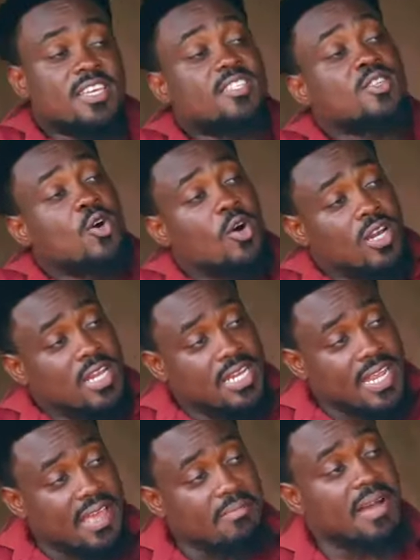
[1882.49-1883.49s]
His
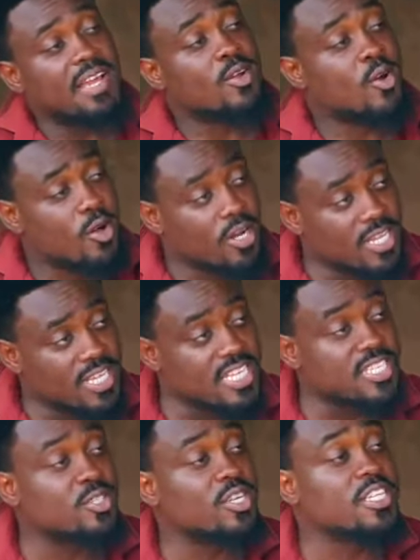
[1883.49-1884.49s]
calling and my calling
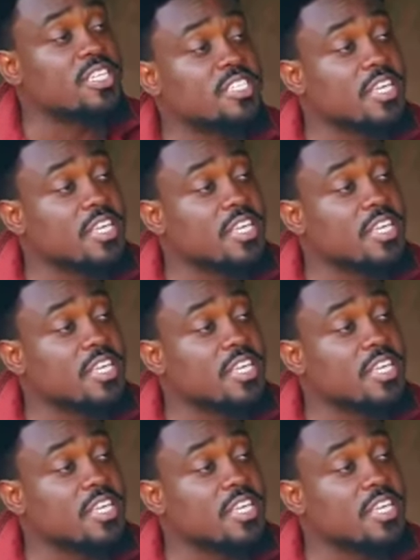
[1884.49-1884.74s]
is not the